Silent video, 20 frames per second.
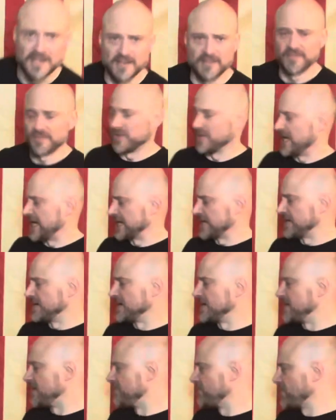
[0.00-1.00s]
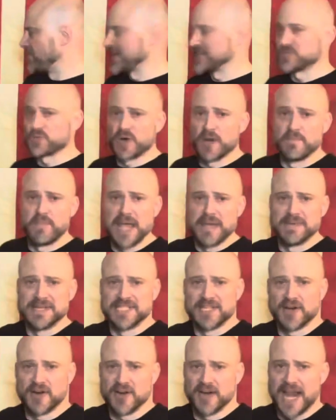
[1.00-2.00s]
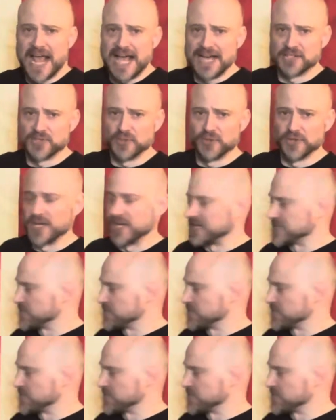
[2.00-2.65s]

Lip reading: I feel like it's what a baby pterodactyl does